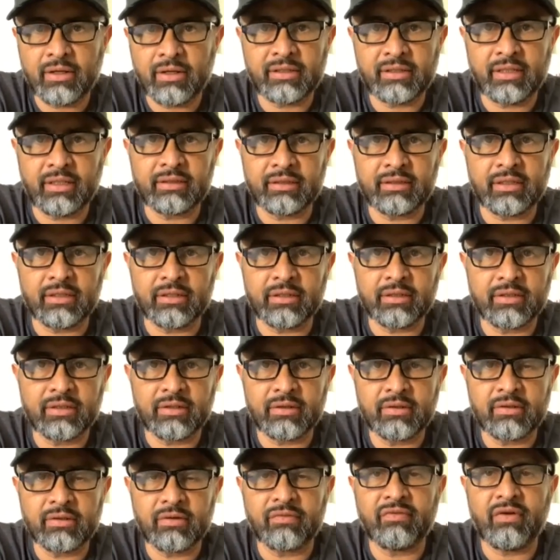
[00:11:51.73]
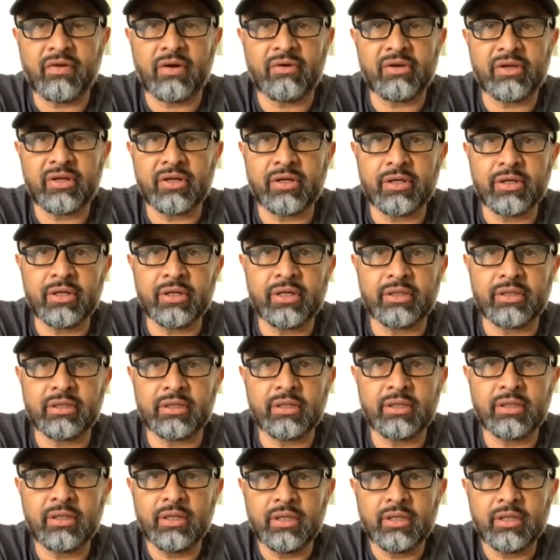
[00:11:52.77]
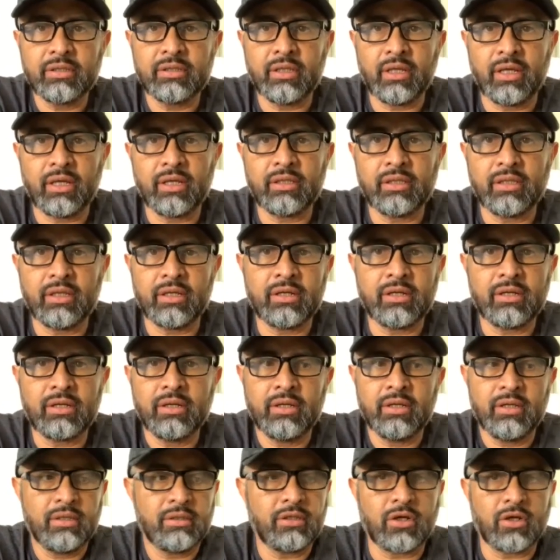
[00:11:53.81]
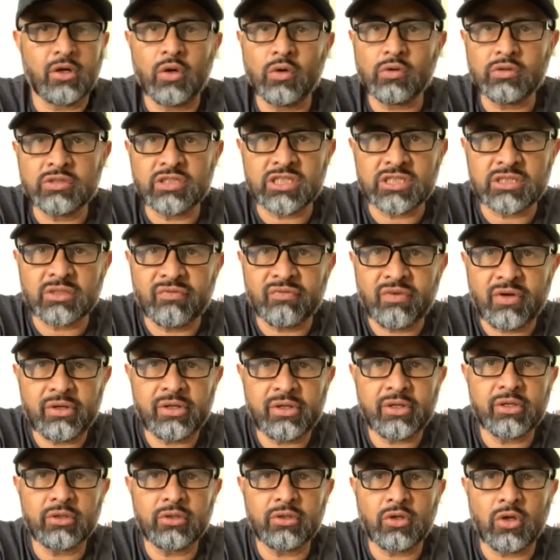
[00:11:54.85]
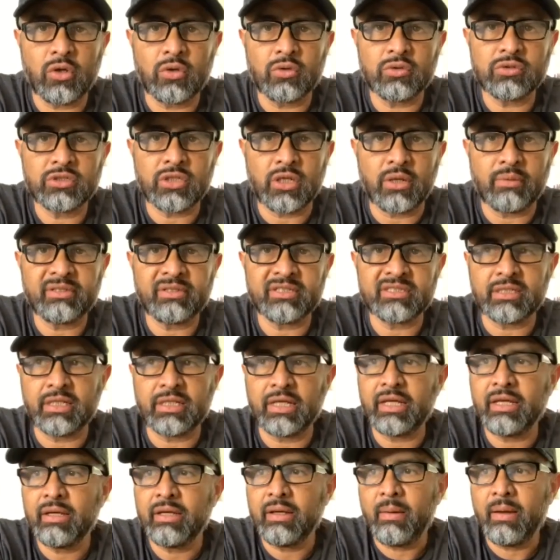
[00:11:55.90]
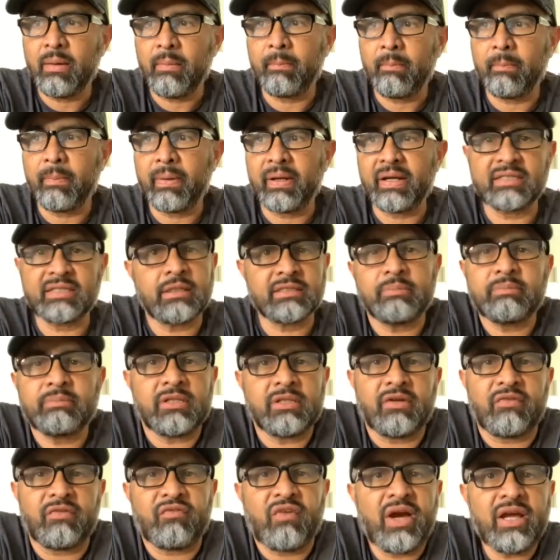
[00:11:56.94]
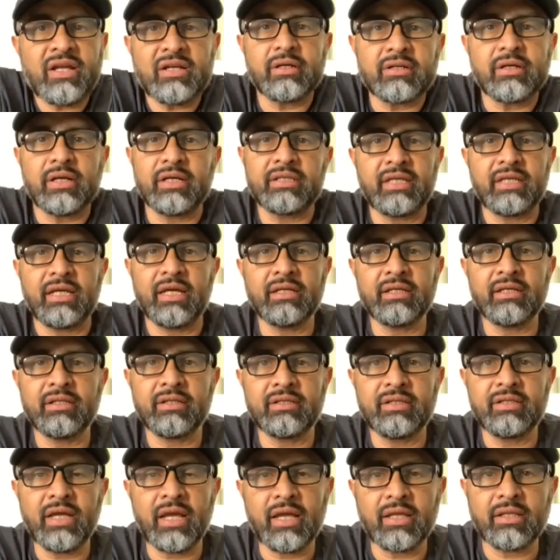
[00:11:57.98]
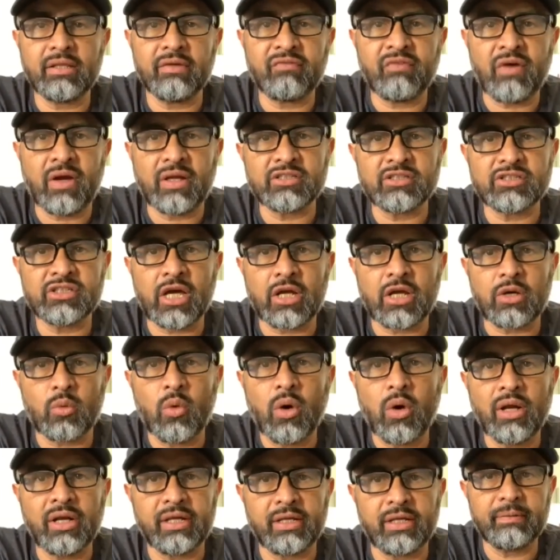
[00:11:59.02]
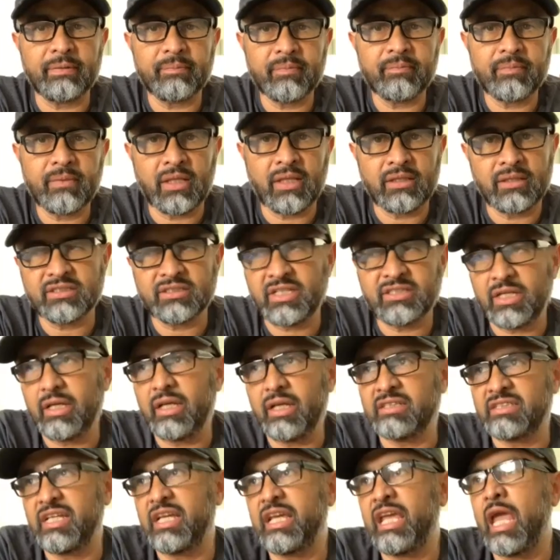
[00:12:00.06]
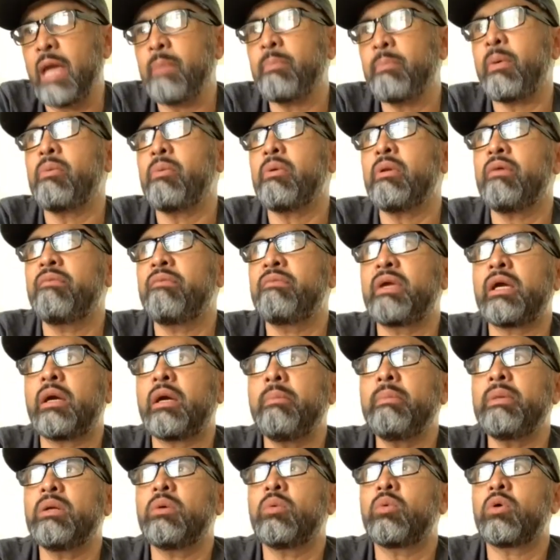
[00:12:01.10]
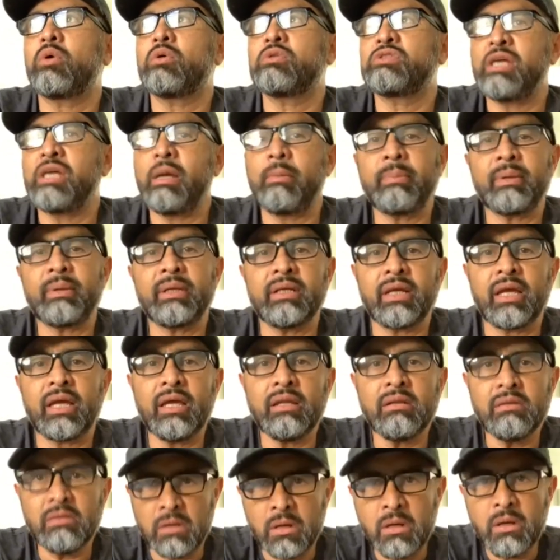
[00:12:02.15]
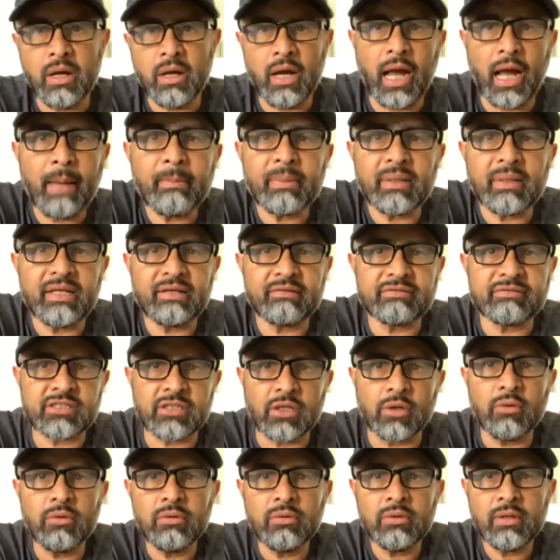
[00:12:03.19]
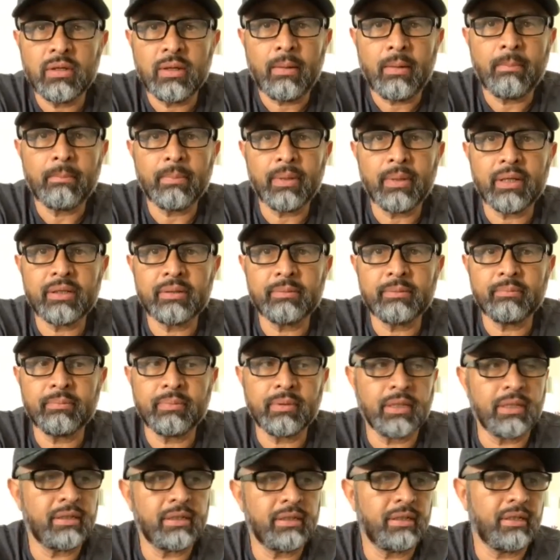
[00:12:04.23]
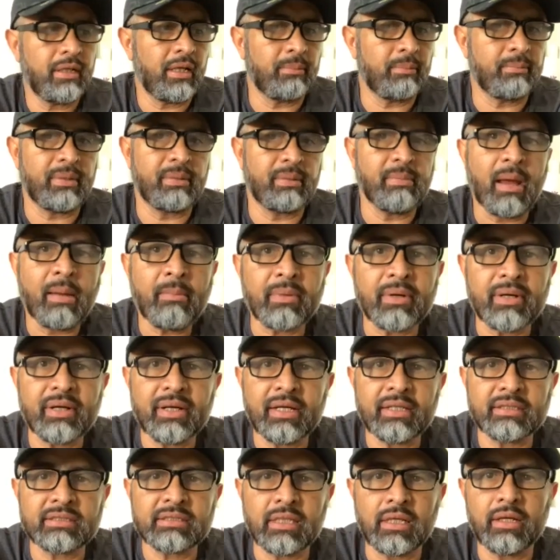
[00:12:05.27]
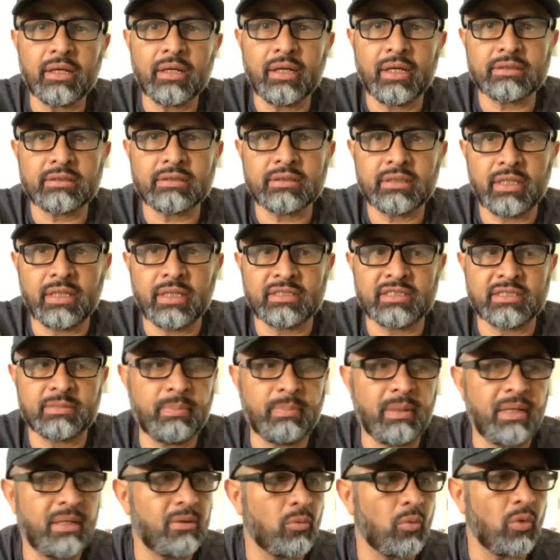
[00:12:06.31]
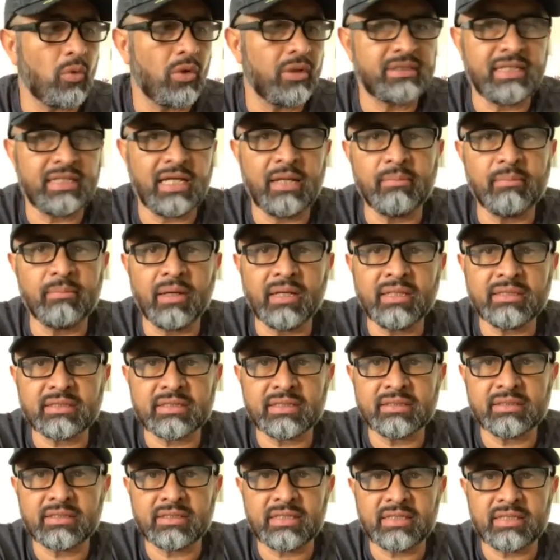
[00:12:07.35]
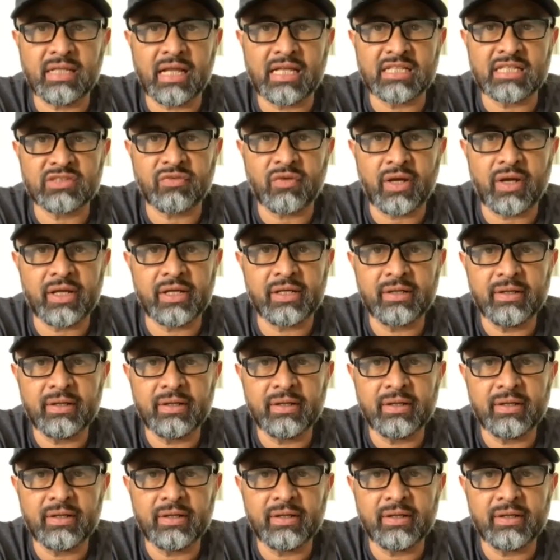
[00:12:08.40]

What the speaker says: I think they're very good, and the coach is a very good coach, obviously. But it's up to the fighter at the end of the day. The fighter's got to want it. And is he capable of becoming a world champion again? I believe so. But remember, it's been what, 10 months since his last fight.